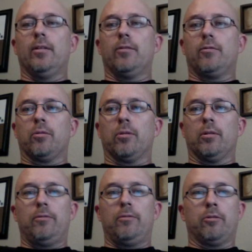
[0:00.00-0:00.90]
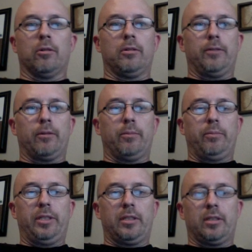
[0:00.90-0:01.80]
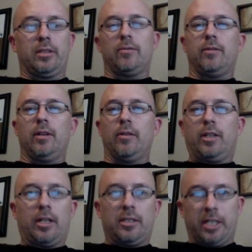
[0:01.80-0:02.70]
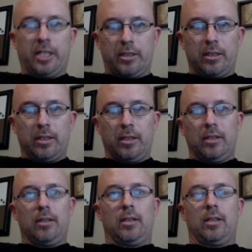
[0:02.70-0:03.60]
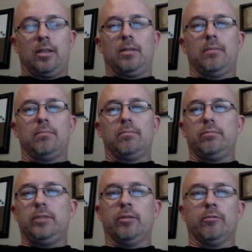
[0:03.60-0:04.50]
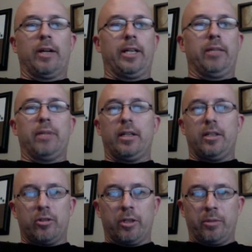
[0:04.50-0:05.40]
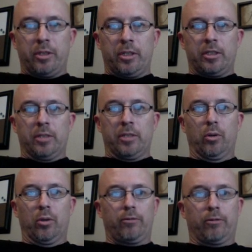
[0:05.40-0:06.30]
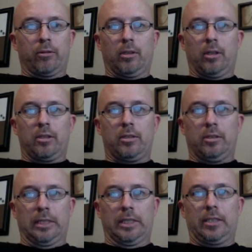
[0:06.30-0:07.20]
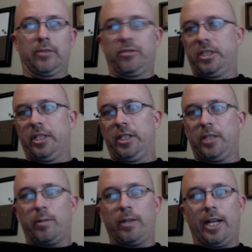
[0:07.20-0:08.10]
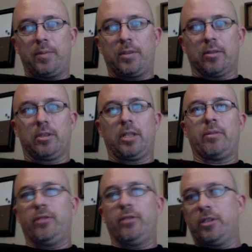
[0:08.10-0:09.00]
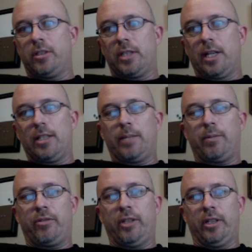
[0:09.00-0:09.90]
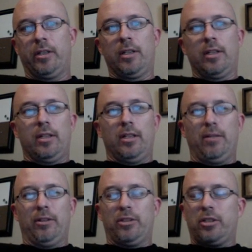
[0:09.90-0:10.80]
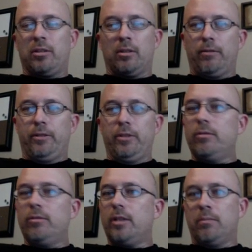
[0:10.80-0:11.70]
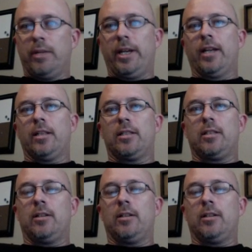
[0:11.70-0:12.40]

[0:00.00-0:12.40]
For different pieces of content, writing meta descriptions in bulk for a large list of cities, perhaps, or subdivisions, that type of thing. And if you just learn a few commands,